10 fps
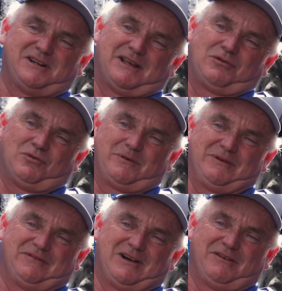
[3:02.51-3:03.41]
I don't want them
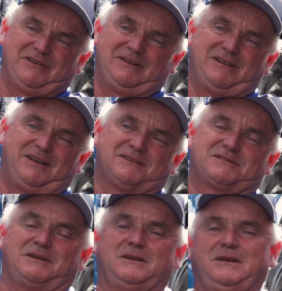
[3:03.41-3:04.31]
involved in
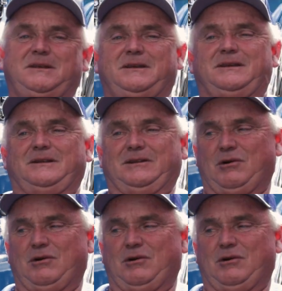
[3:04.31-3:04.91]
this, and the